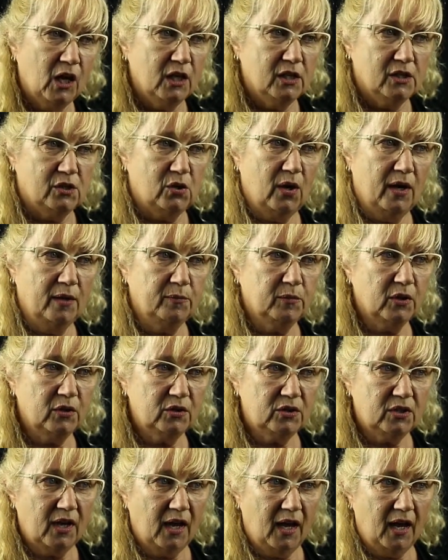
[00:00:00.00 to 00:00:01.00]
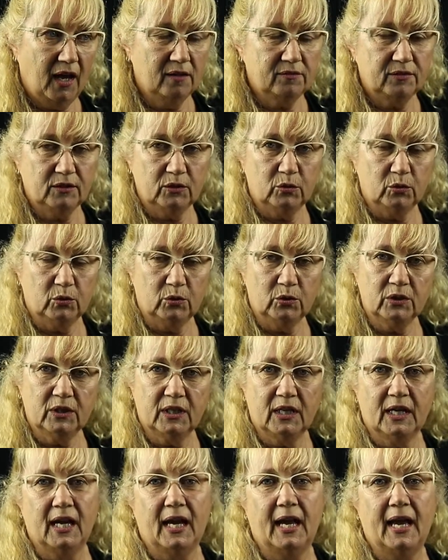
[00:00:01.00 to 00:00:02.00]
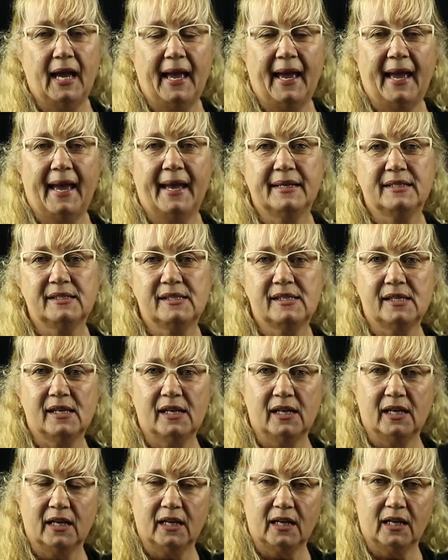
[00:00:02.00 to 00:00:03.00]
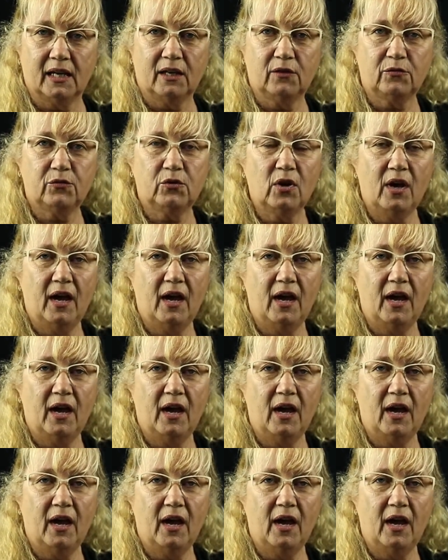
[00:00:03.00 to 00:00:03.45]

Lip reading: So I'm going to have a look at if you